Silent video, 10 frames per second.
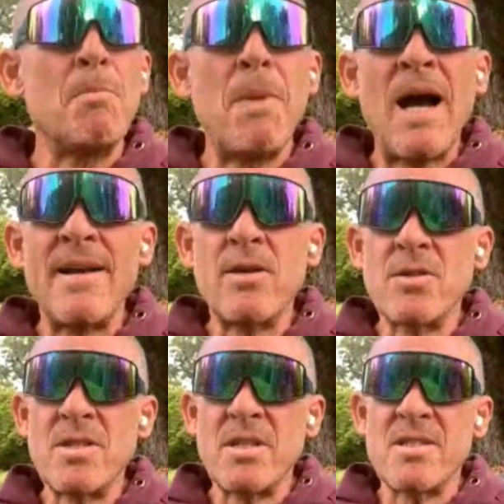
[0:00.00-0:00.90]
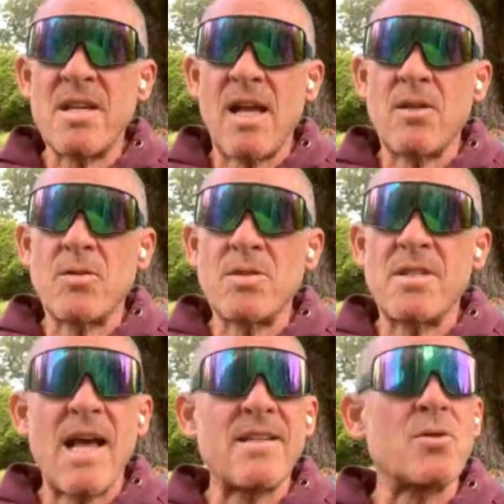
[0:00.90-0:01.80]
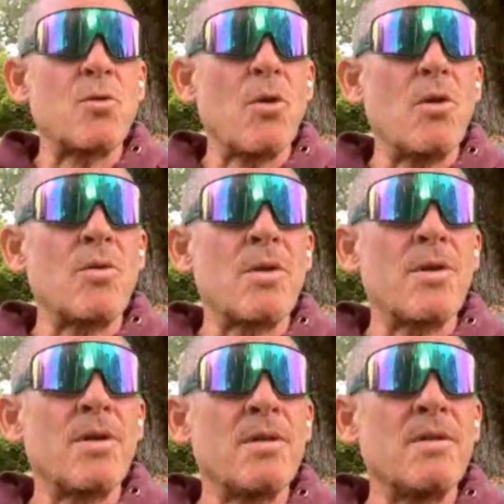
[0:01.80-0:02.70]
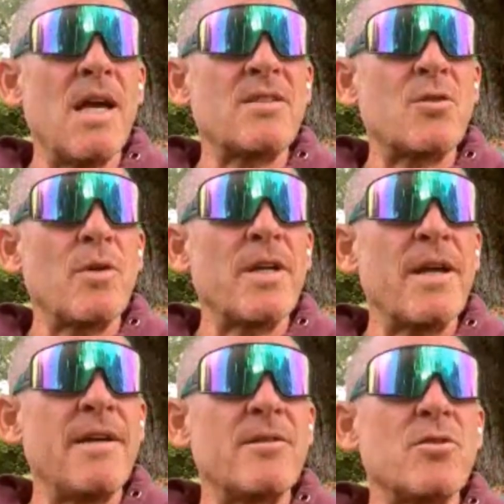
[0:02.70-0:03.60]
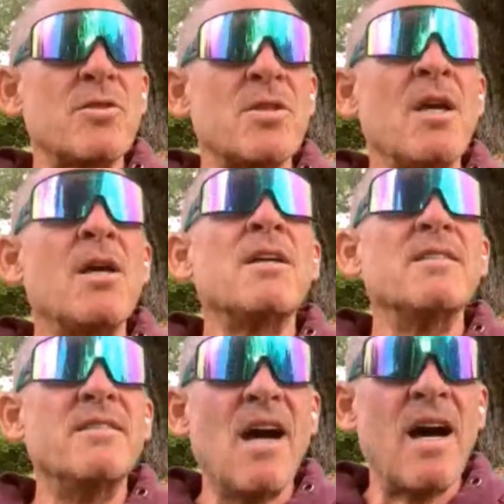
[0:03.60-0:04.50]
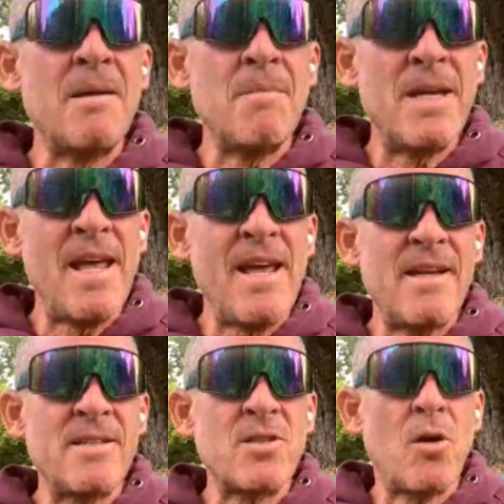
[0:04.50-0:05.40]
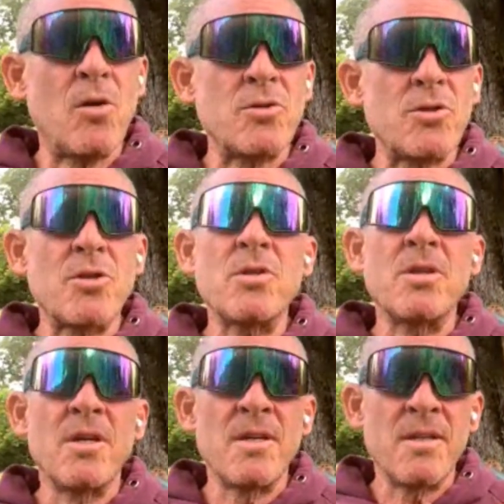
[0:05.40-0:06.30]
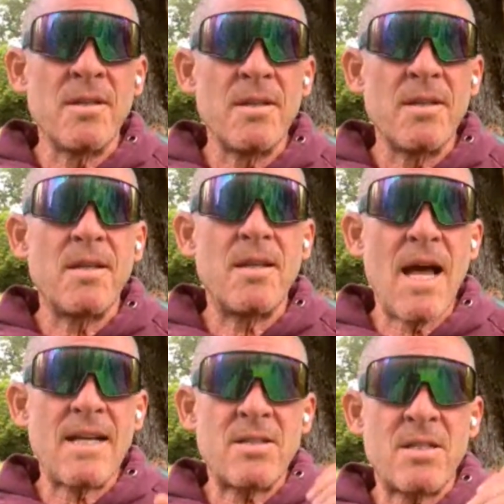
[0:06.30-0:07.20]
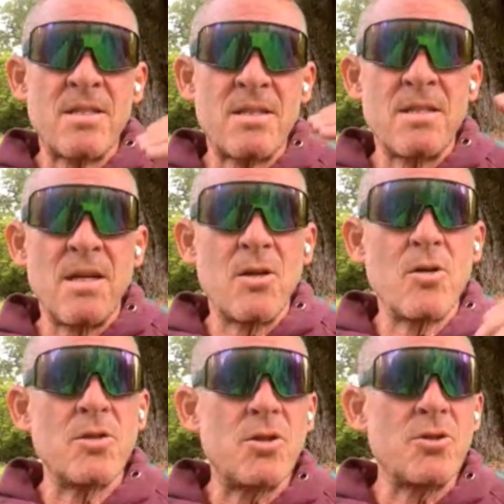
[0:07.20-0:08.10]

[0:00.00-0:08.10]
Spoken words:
buyers than sellers, that's growth. That's green candles. Diamond hands culture, that's a good